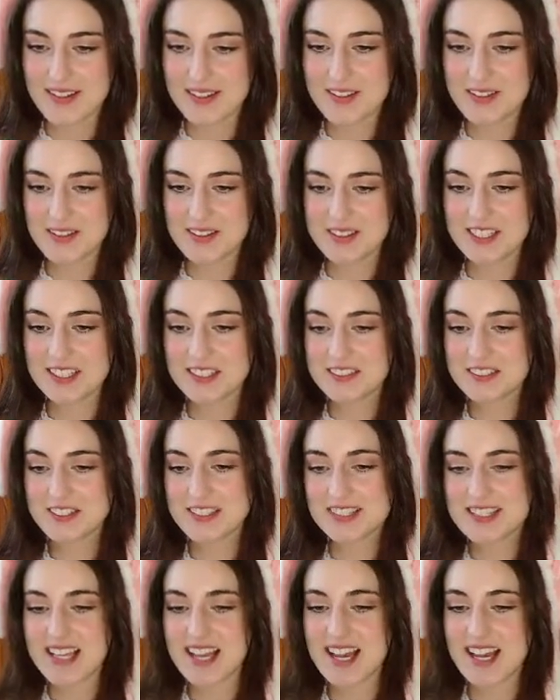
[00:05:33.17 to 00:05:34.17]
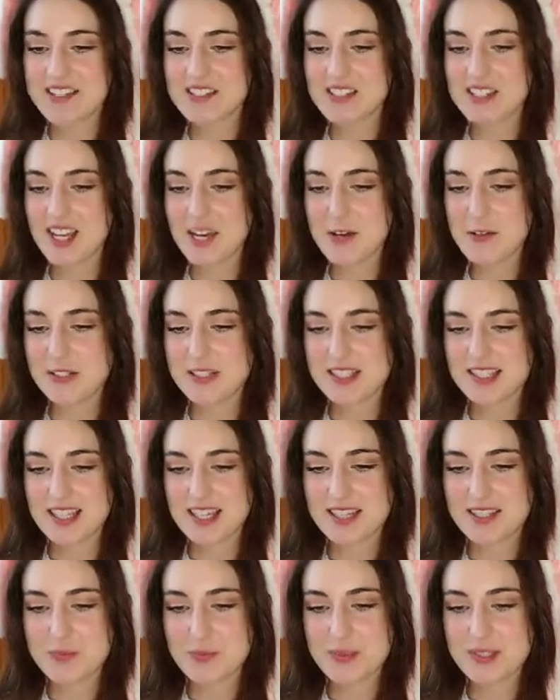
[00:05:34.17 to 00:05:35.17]
oh, those? Actually, I was
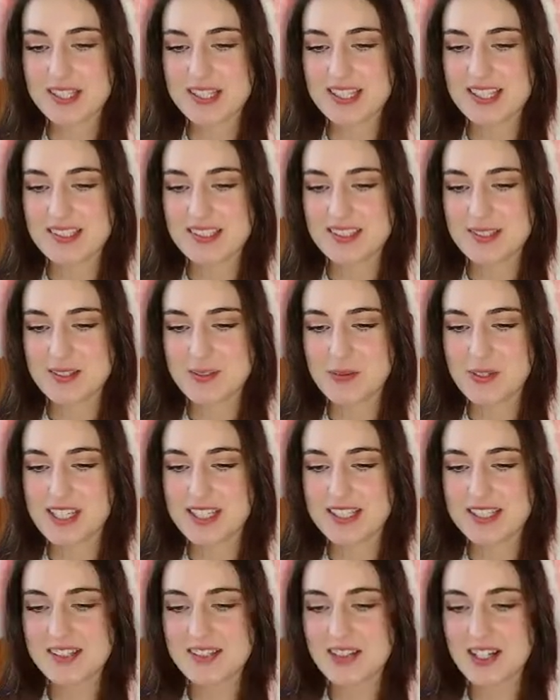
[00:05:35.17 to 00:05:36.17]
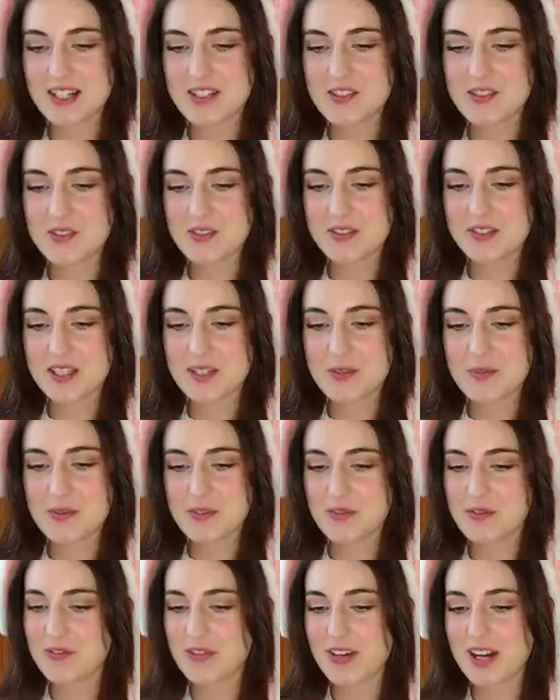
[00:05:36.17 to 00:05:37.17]
kind of busy this week, so I drew them
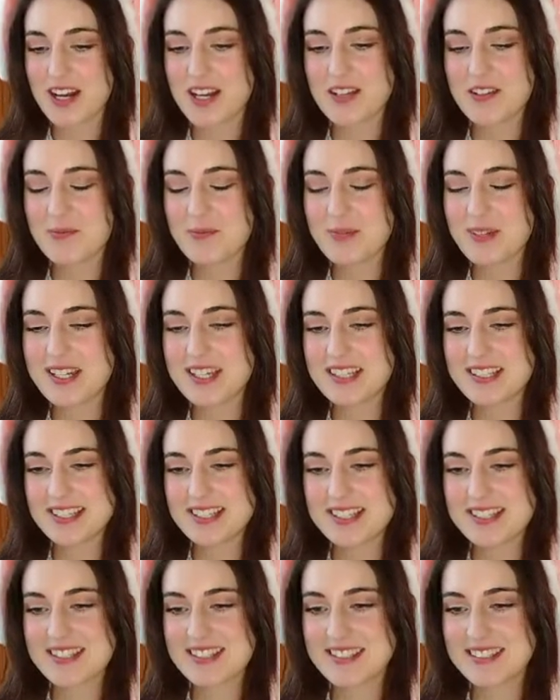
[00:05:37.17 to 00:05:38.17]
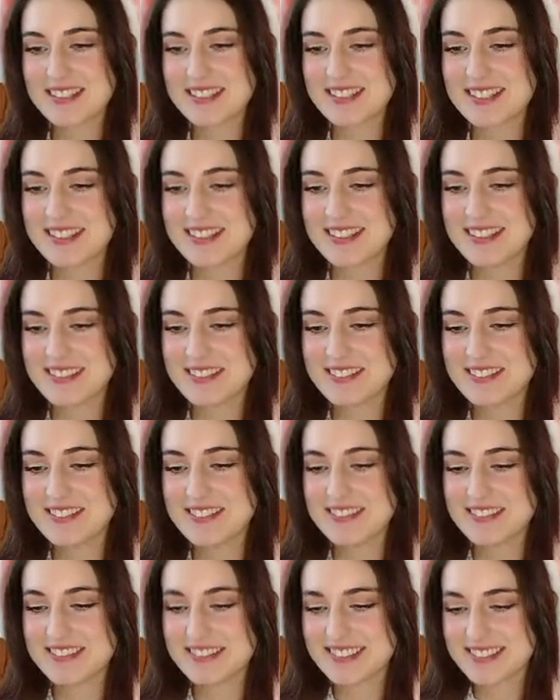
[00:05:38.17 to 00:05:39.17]
in five minutes.
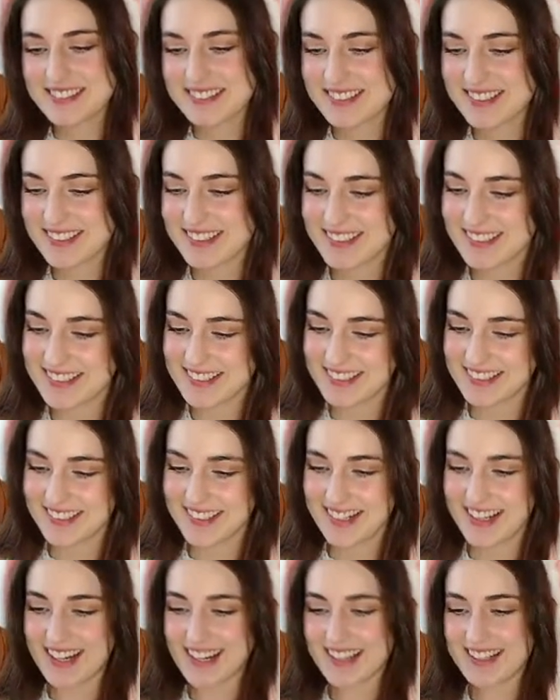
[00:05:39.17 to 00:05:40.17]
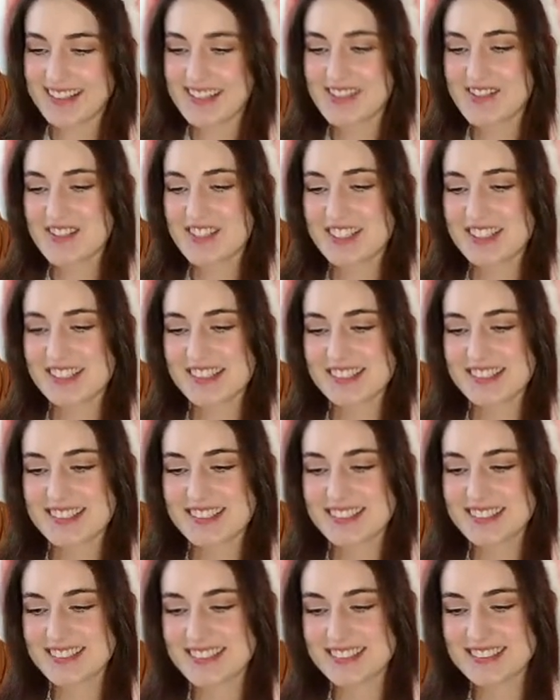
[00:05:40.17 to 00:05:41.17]
Cute. I love
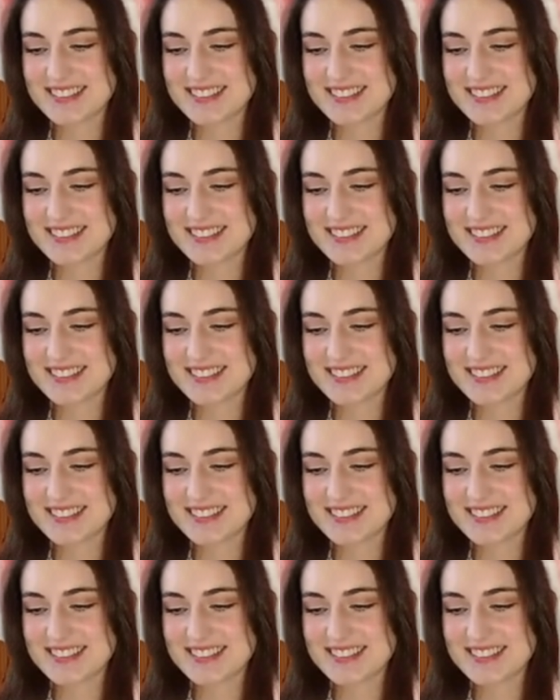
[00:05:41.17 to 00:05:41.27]
this.